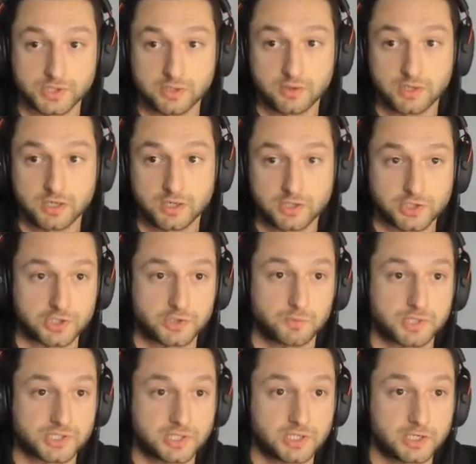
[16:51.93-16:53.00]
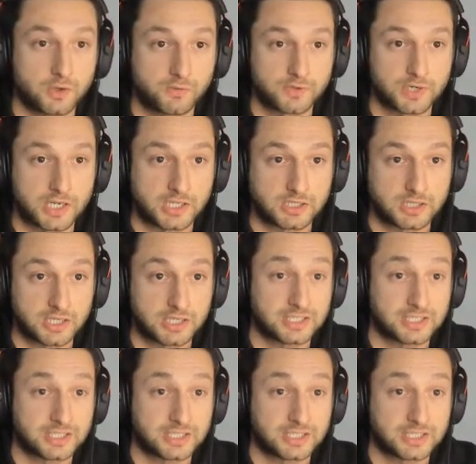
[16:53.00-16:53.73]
It just wasn't an overnight thing.